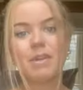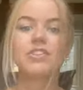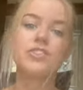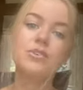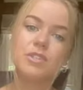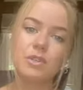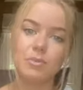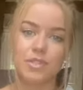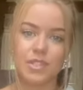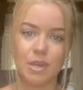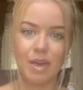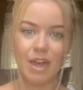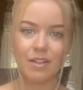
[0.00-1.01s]
My tutor was
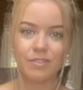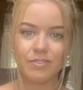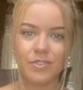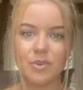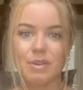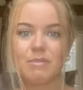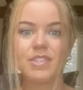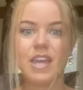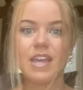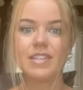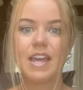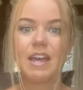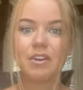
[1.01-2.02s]
so helpful. He was
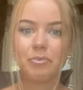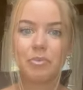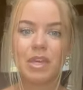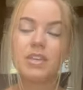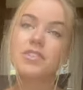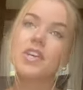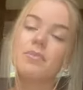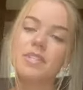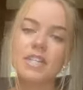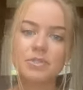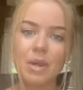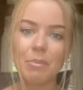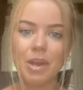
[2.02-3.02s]
there to help me because I was a
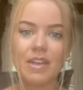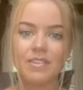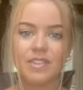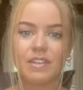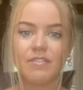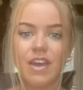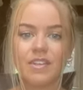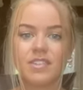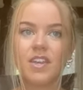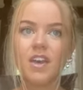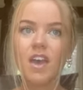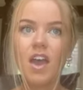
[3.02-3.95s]
little apprehensive as